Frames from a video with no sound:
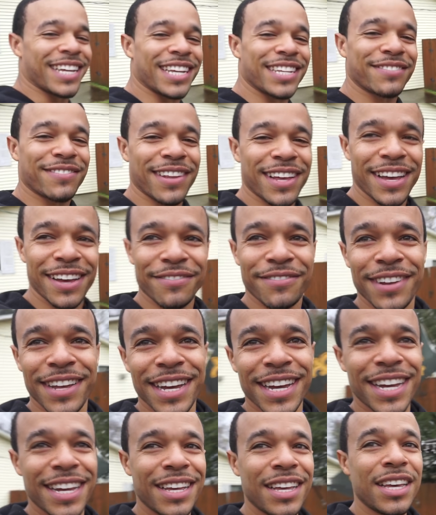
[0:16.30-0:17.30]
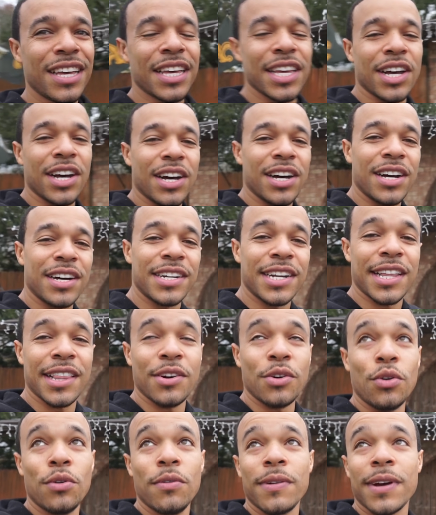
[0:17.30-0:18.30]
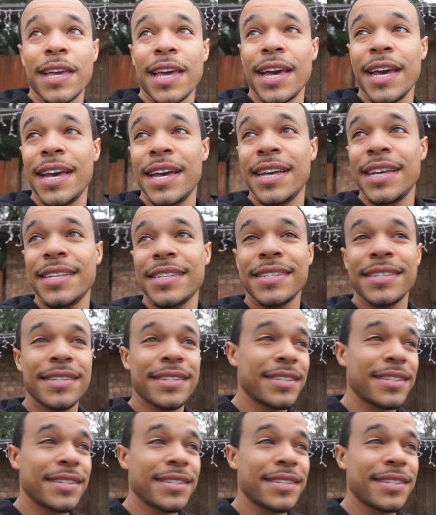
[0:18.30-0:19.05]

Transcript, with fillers: Saints flag flying? Y'all, another overcast,